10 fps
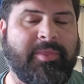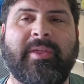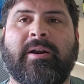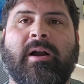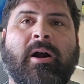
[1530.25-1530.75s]

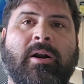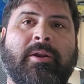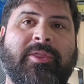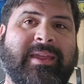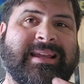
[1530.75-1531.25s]
there are
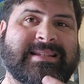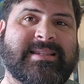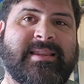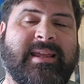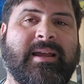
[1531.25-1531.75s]

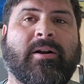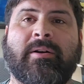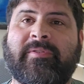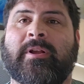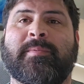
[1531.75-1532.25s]
things that are
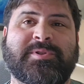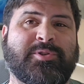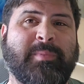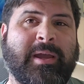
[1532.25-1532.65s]
available to